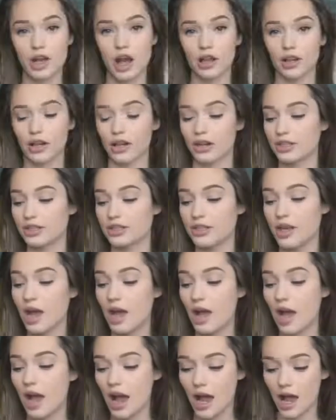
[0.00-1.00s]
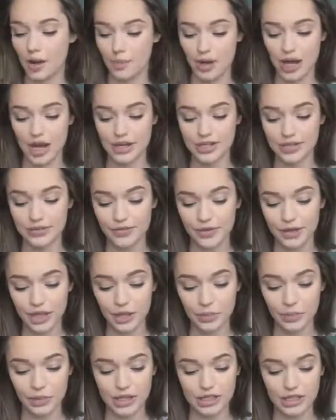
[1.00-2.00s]
colors, and I just feel
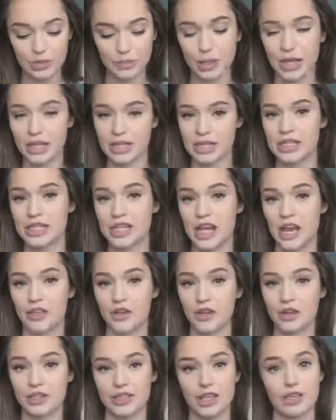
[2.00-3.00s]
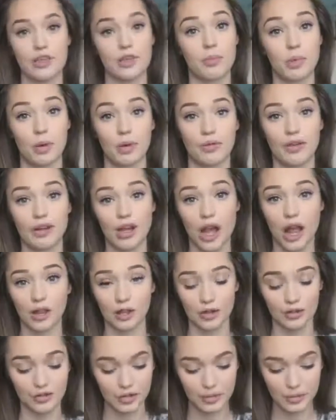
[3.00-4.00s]
like when it's blended together it's like the perfect
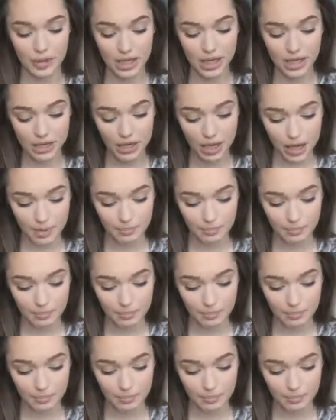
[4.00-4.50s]
color for me.